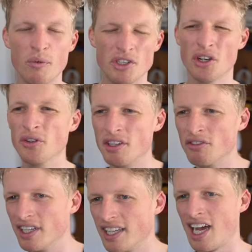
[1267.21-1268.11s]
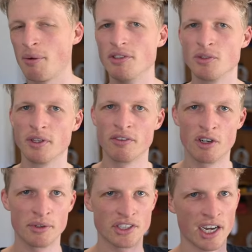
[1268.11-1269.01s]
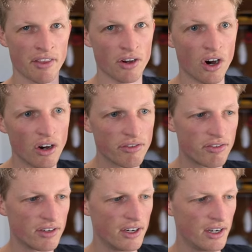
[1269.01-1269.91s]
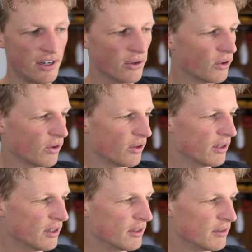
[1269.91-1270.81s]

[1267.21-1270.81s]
which only really happens when the robot is either off or,